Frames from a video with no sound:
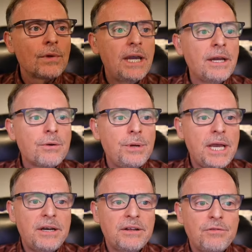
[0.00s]
it
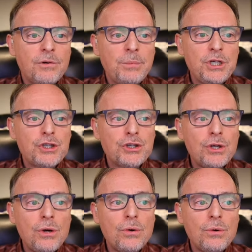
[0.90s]
created it for me.
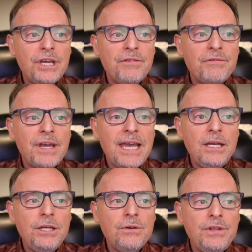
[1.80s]
So if
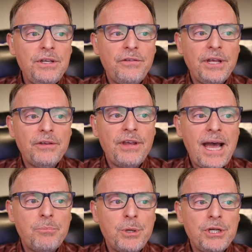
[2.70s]
any of these things
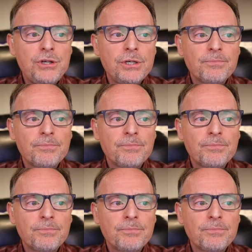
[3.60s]
happen,